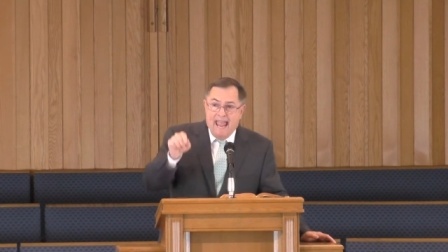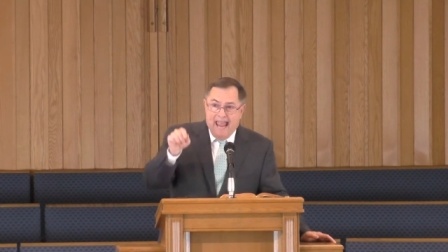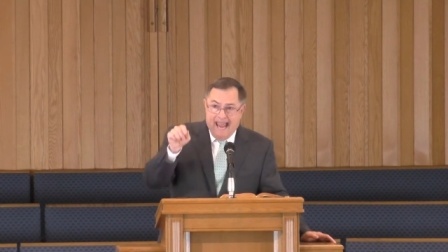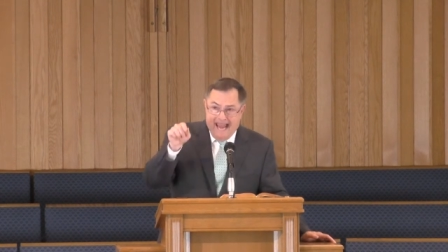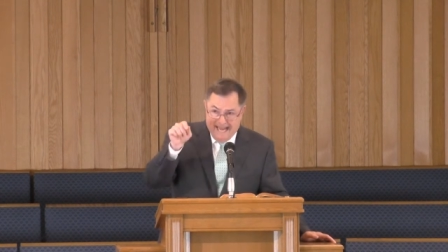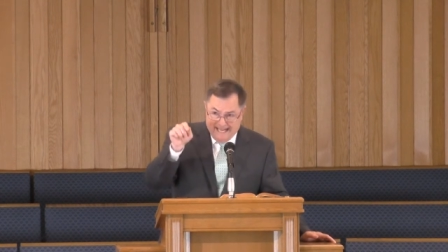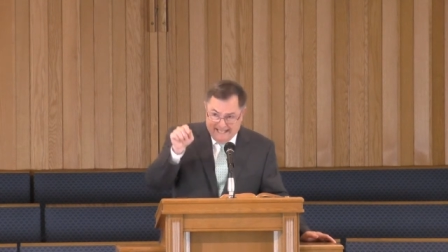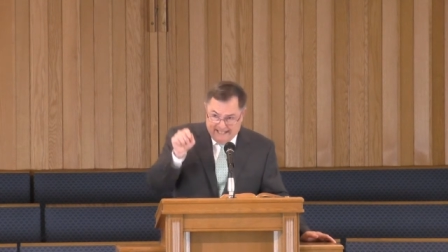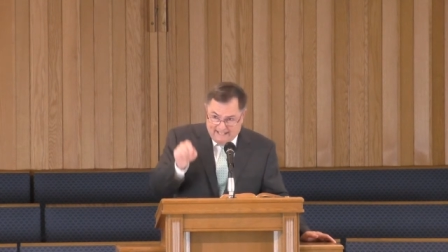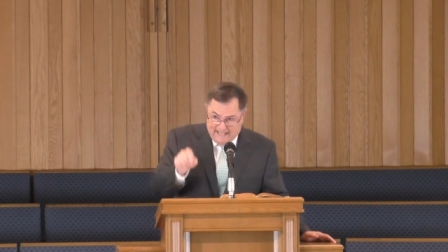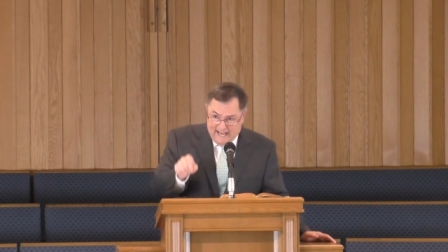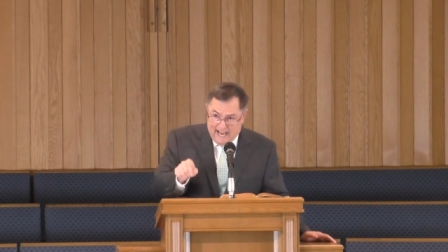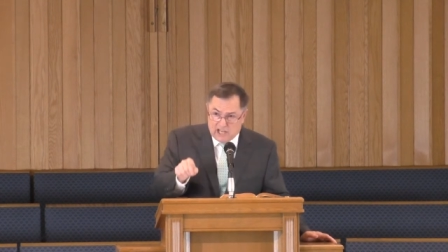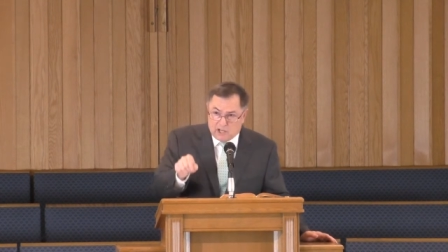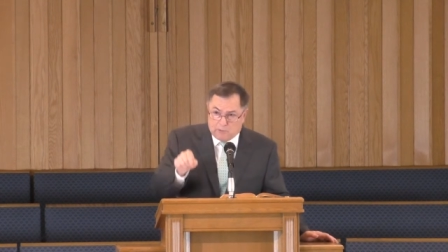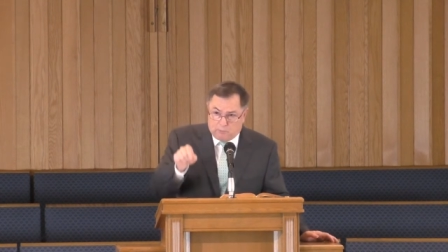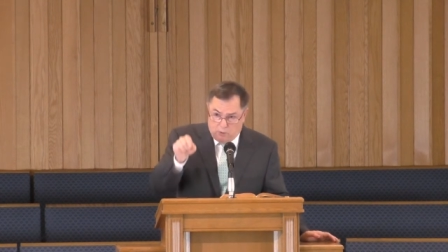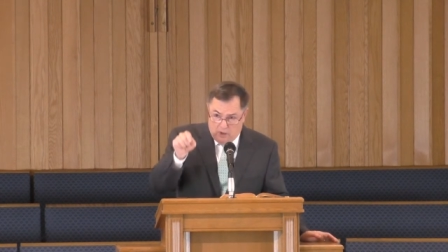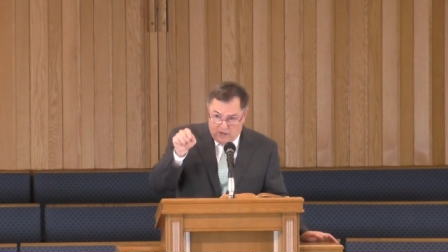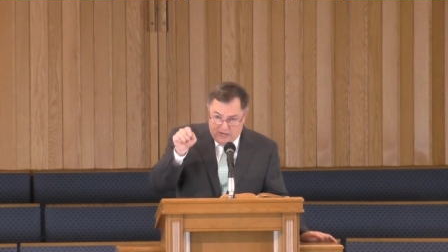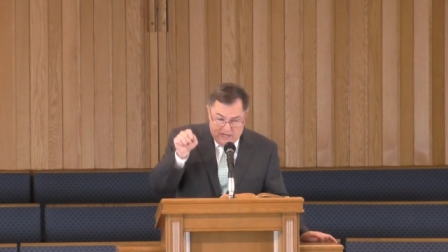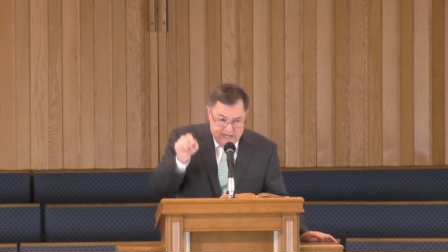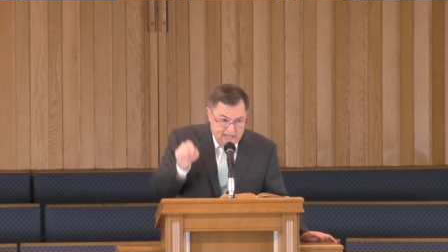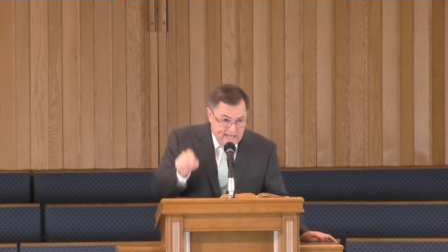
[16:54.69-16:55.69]
a
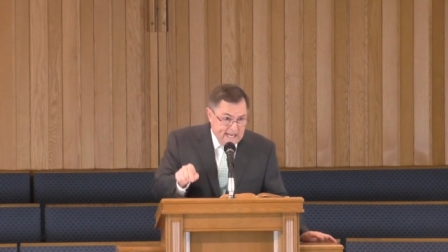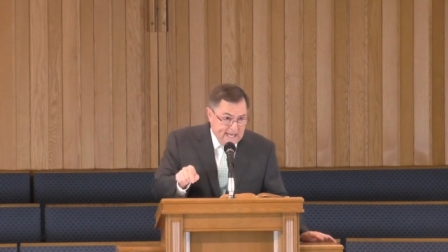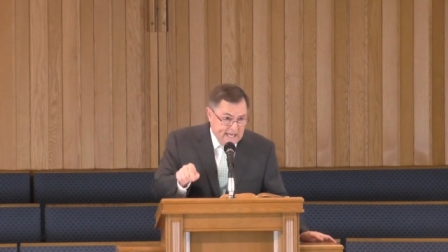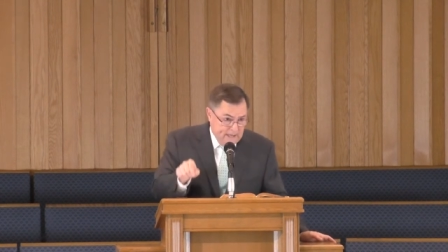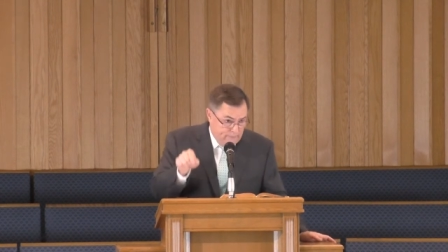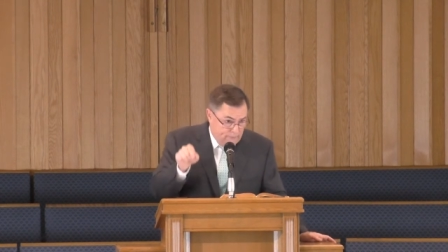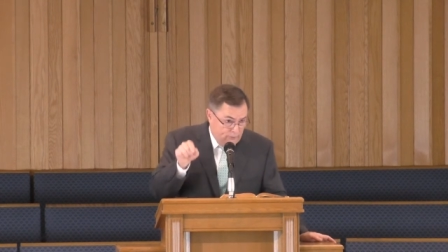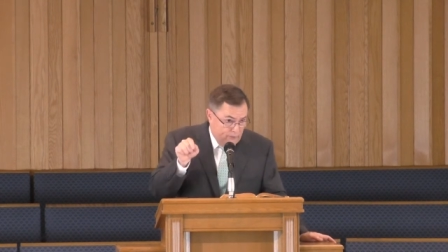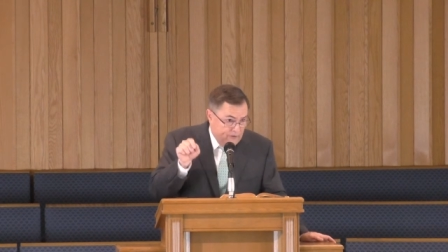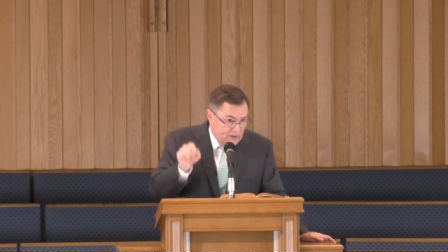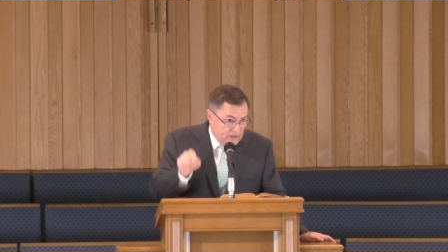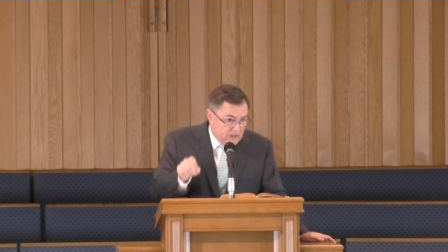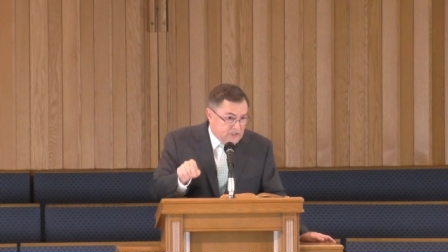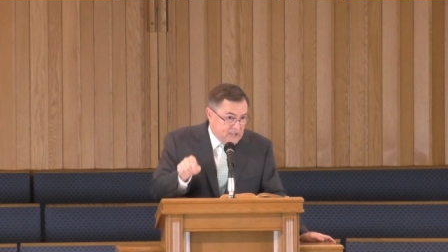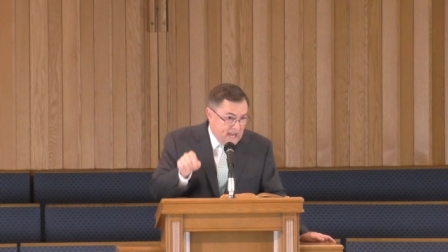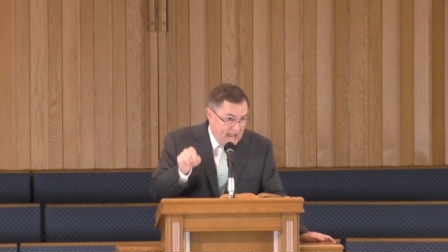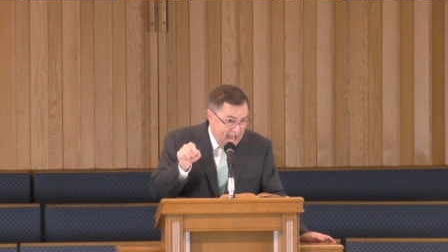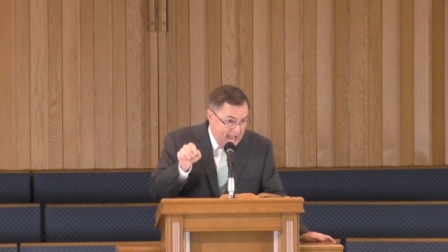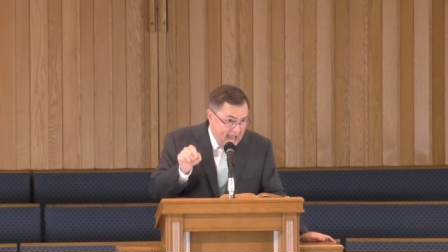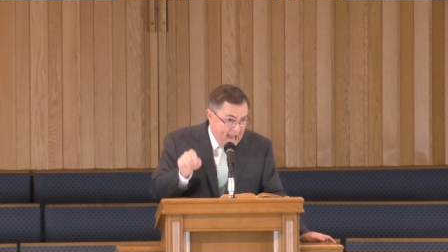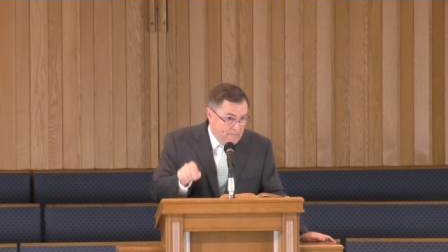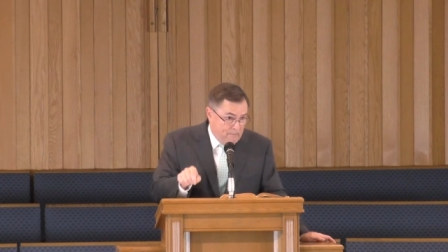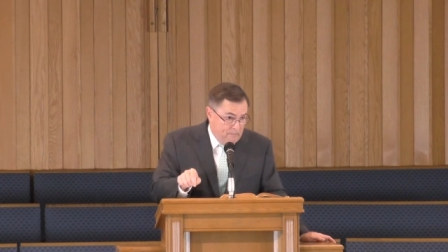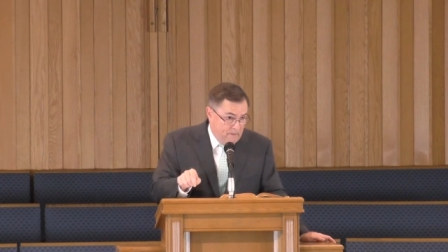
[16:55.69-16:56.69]
desperate need for this to
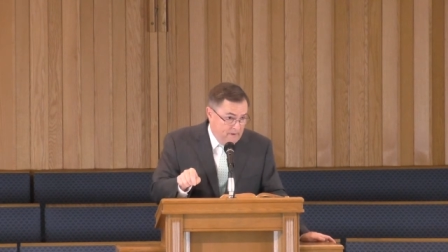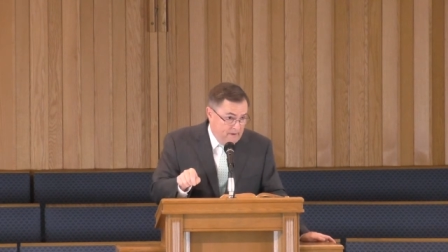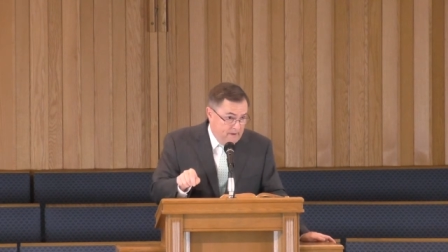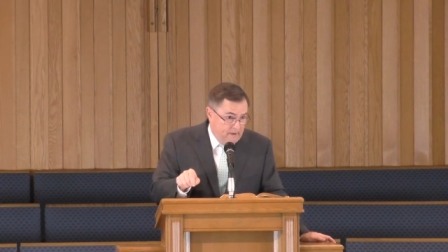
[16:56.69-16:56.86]
happen.